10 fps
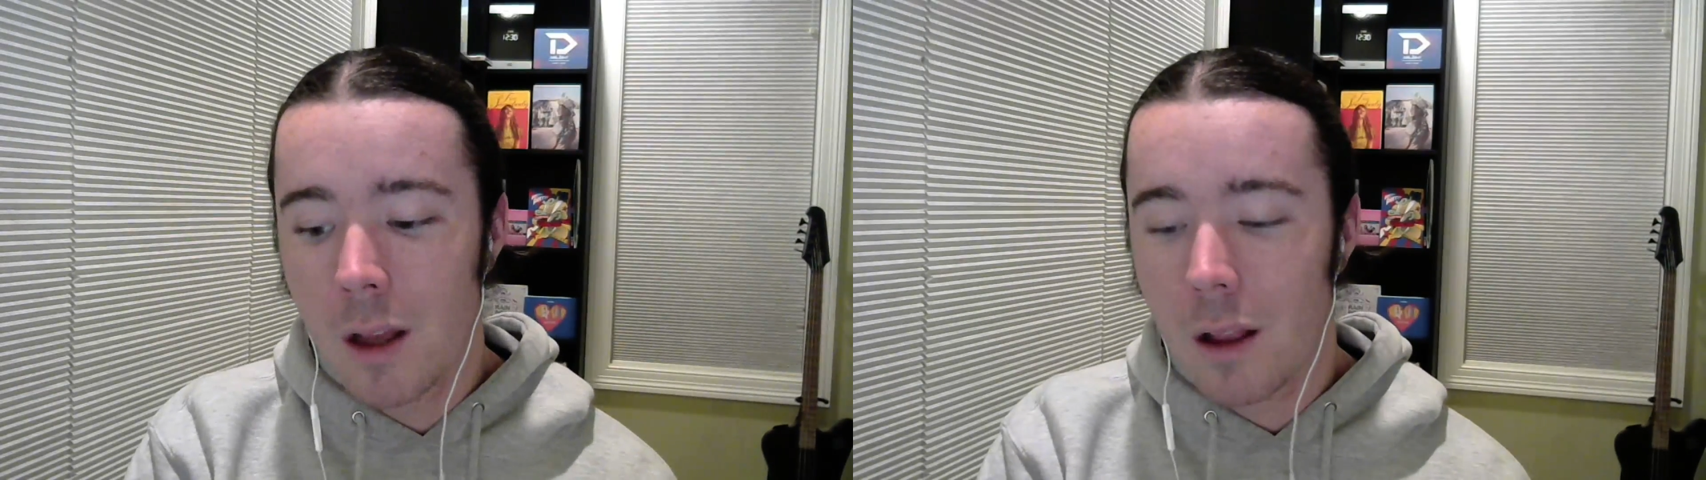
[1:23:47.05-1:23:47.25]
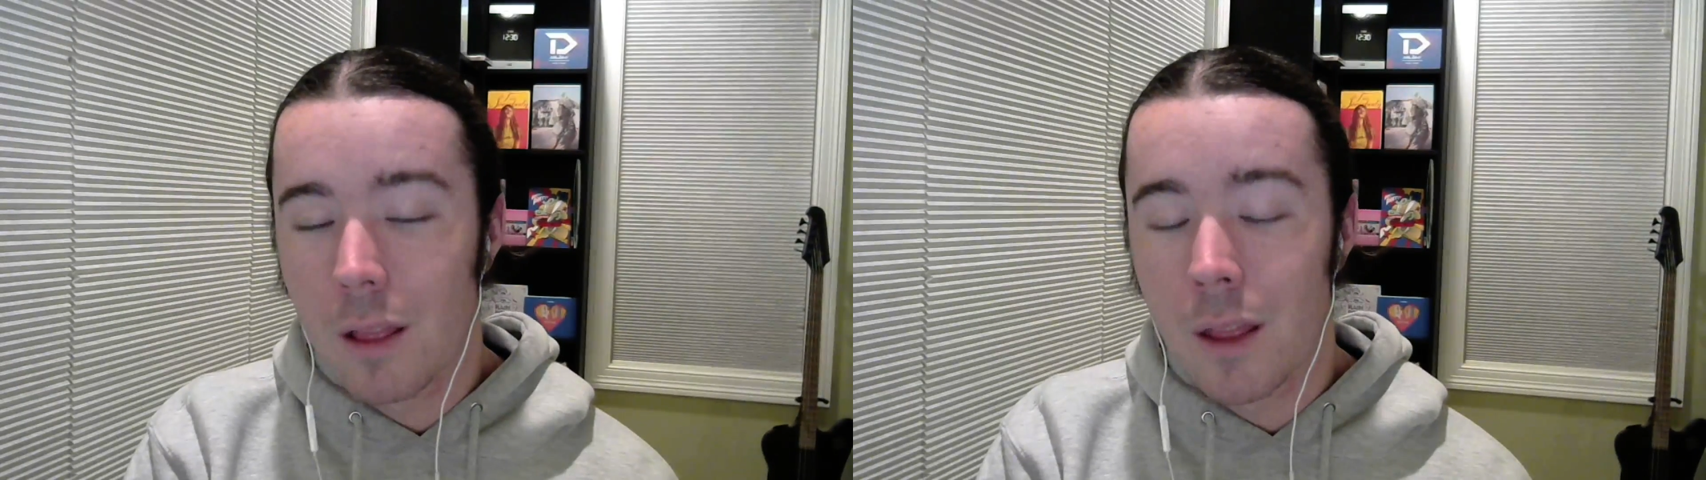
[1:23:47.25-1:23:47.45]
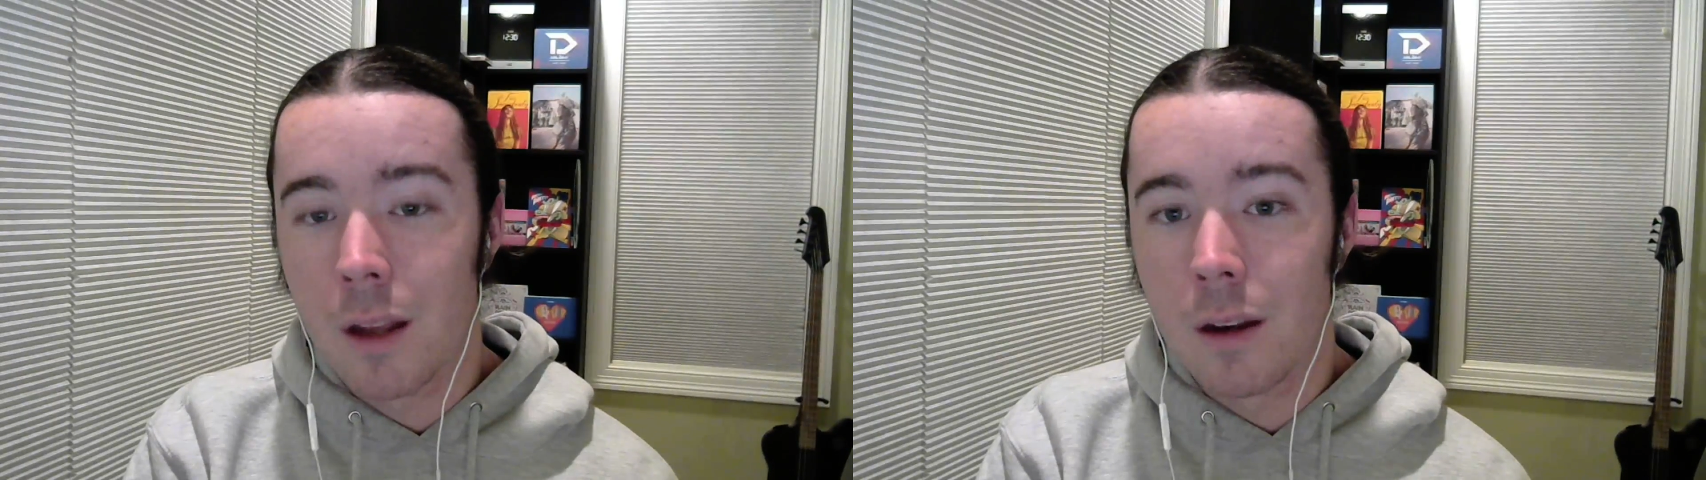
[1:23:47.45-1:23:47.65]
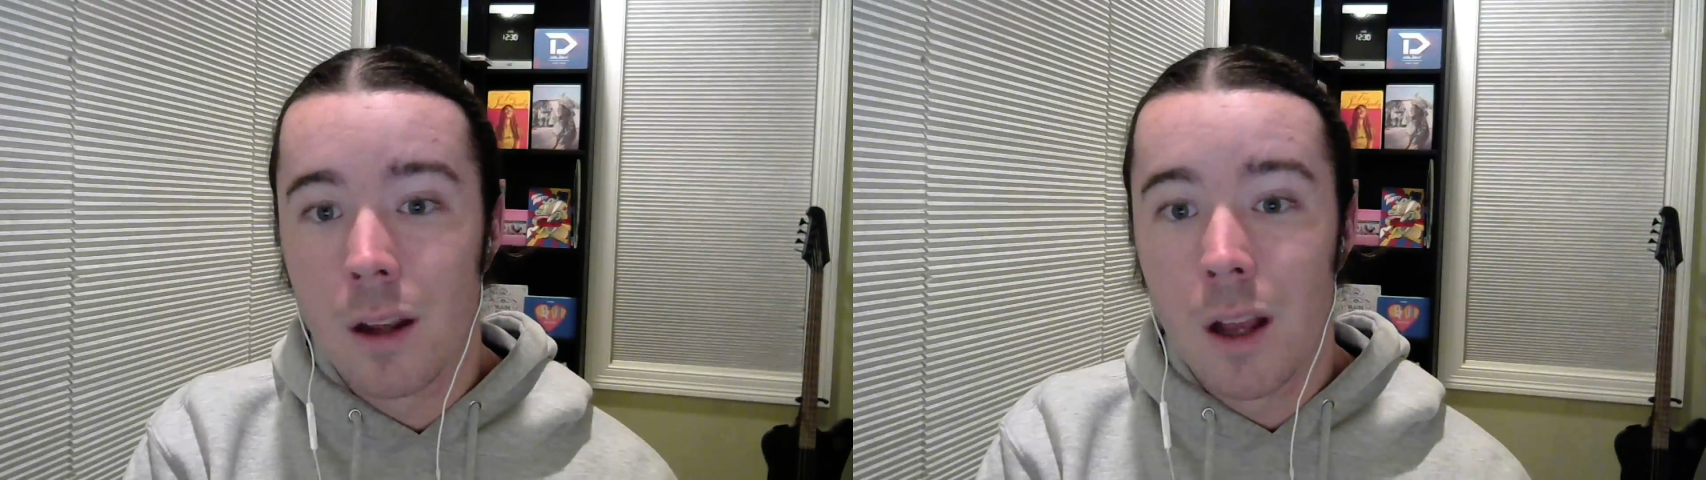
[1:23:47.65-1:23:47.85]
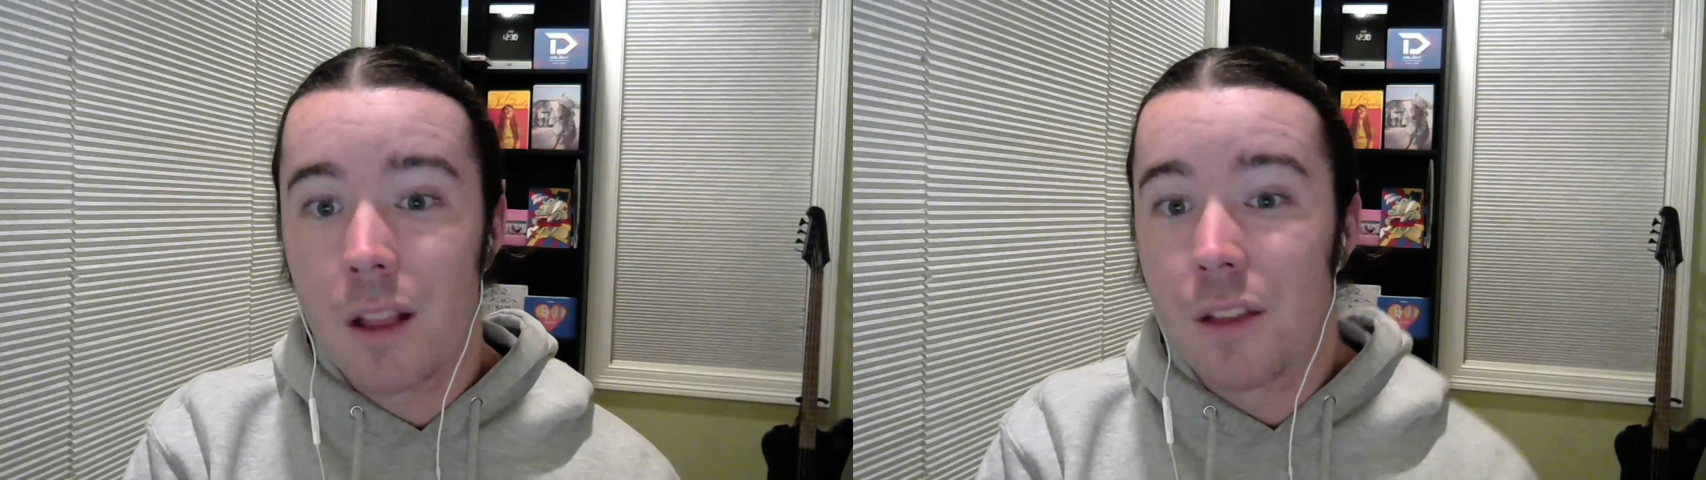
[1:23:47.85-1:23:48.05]
then
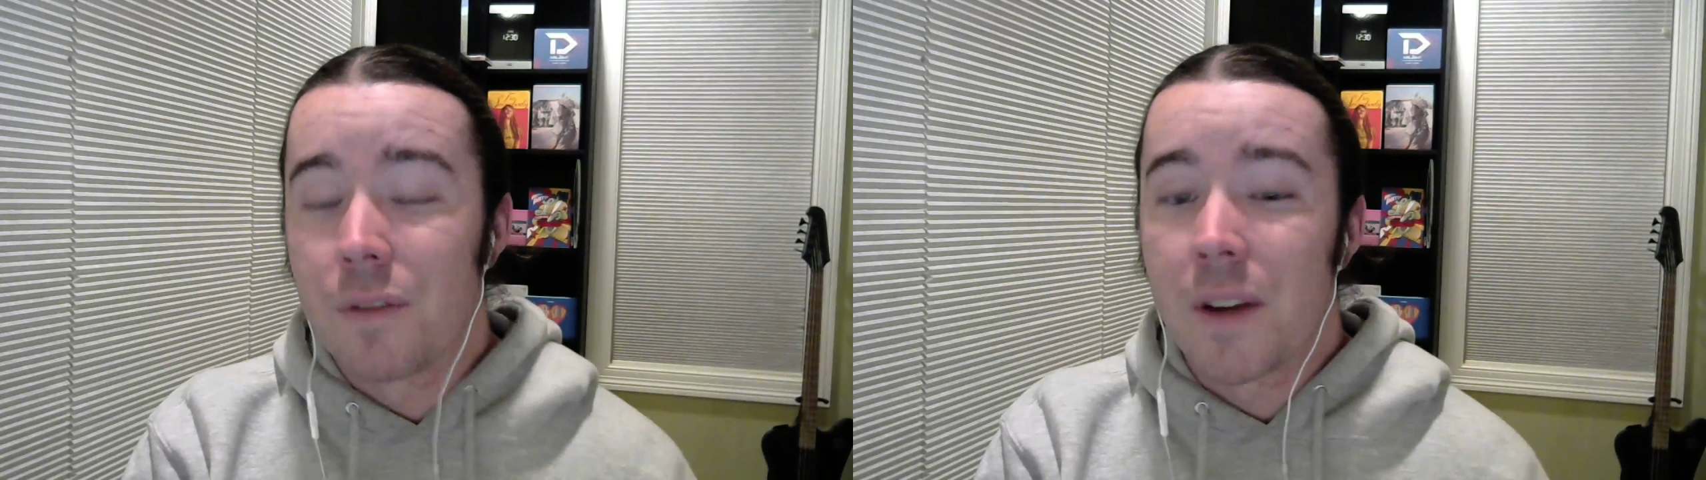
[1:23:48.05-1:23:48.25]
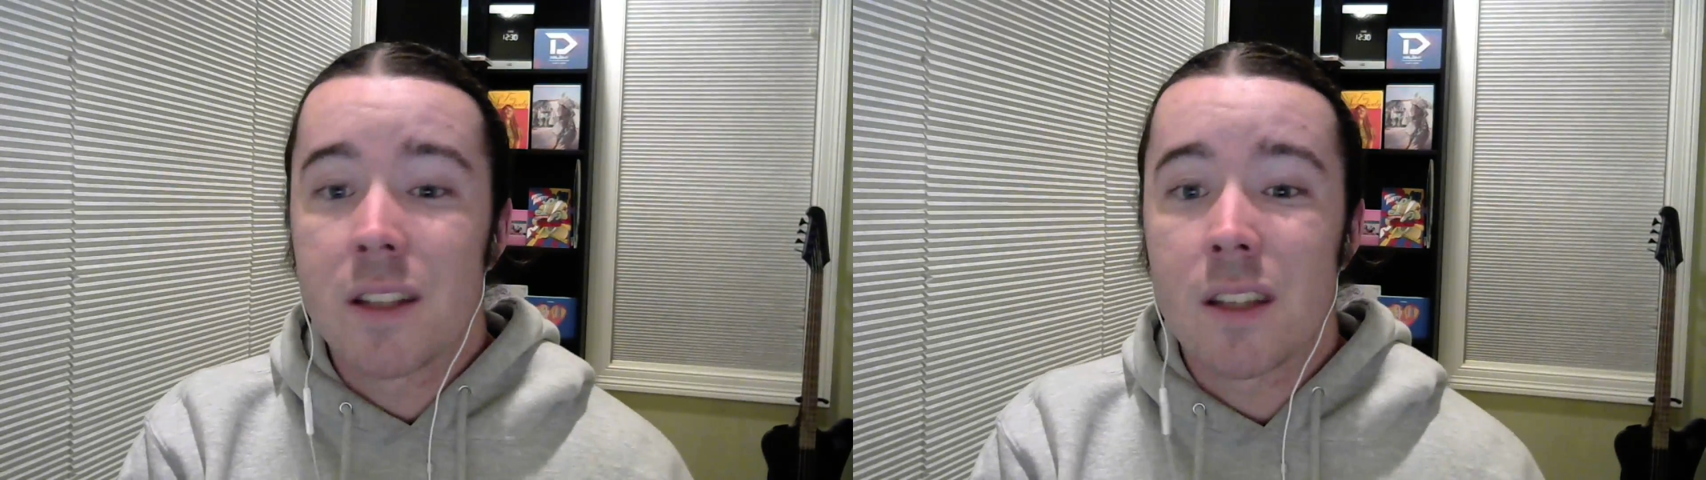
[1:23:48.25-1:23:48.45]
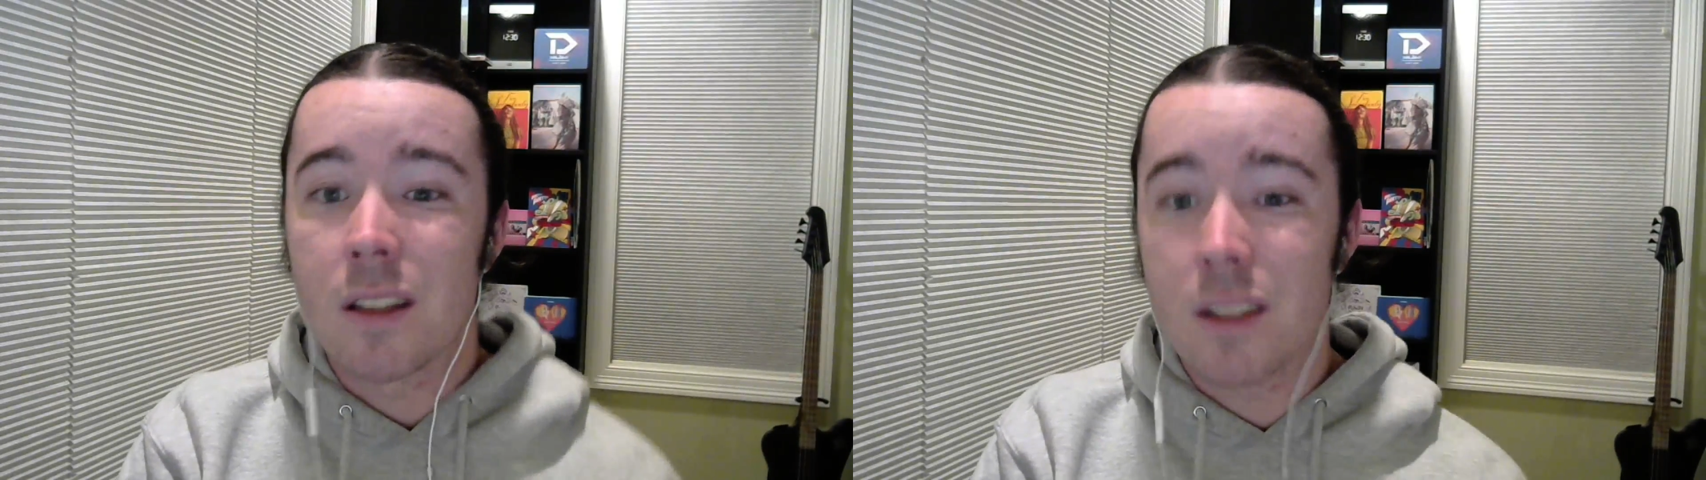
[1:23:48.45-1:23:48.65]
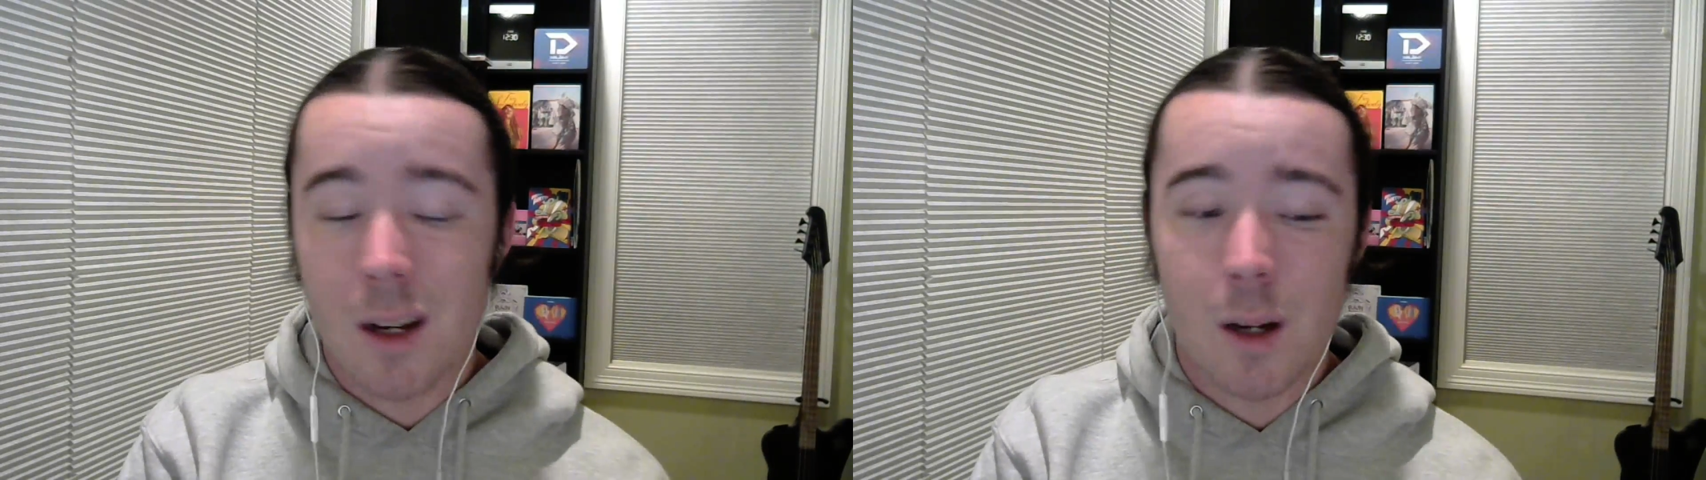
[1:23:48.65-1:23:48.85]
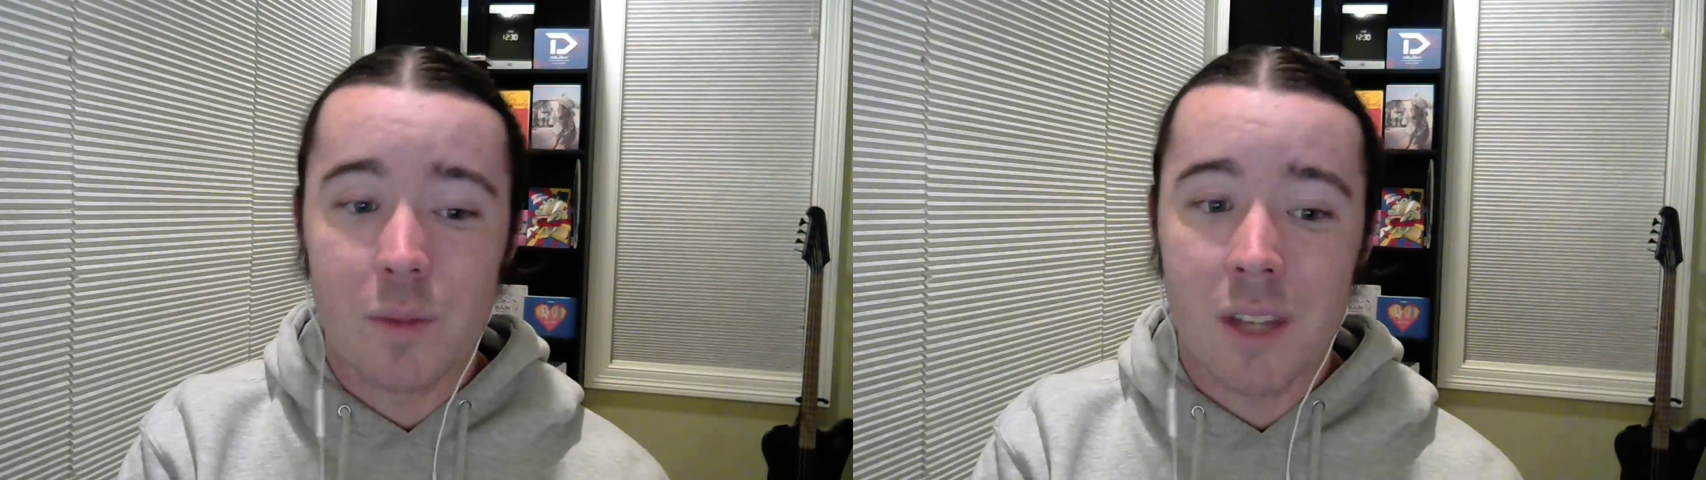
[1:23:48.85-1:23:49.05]
the fans at the
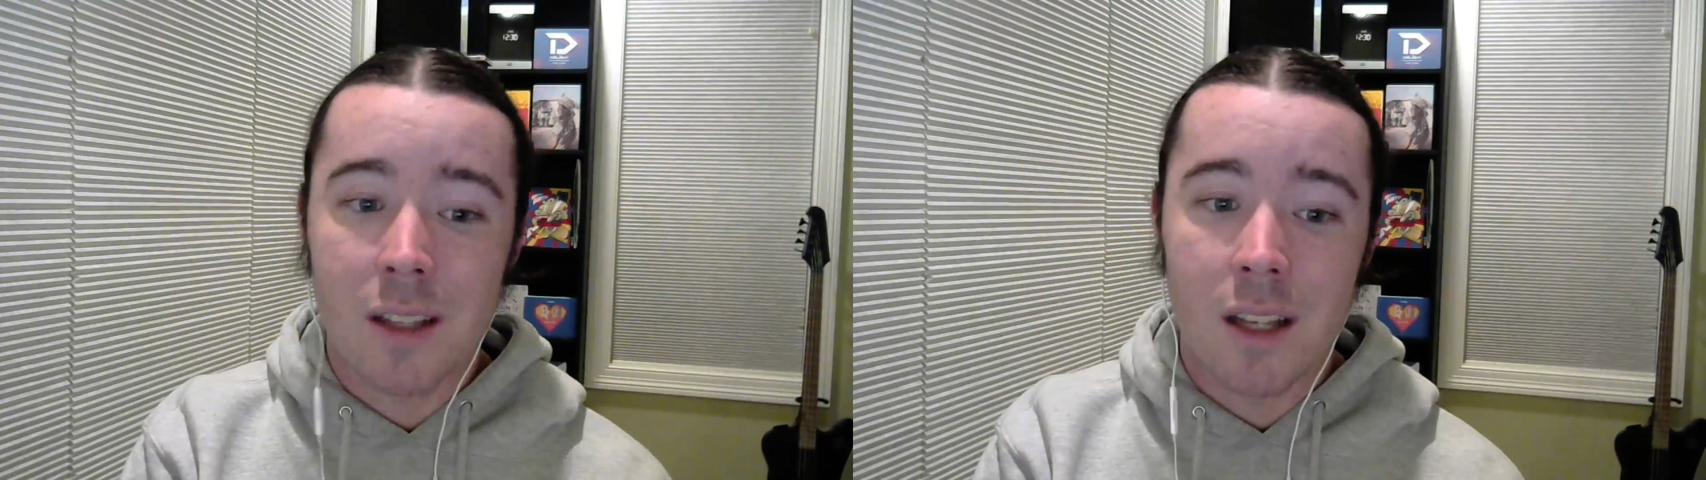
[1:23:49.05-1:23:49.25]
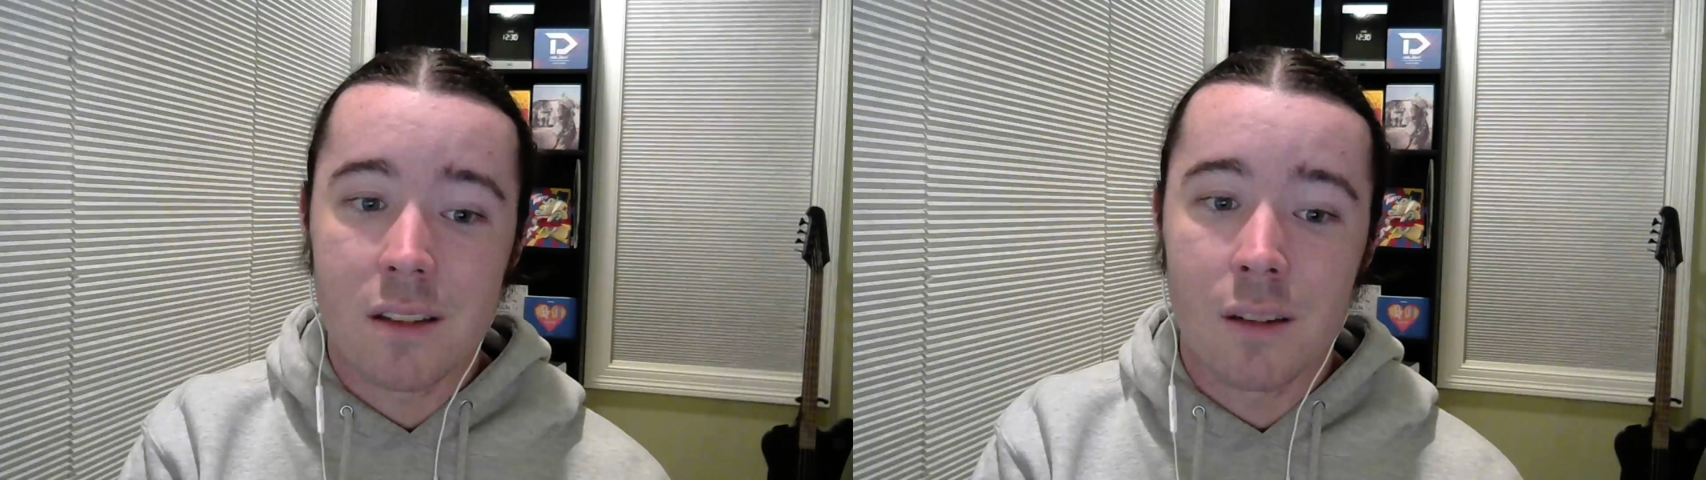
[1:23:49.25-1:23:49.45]
top take that stuff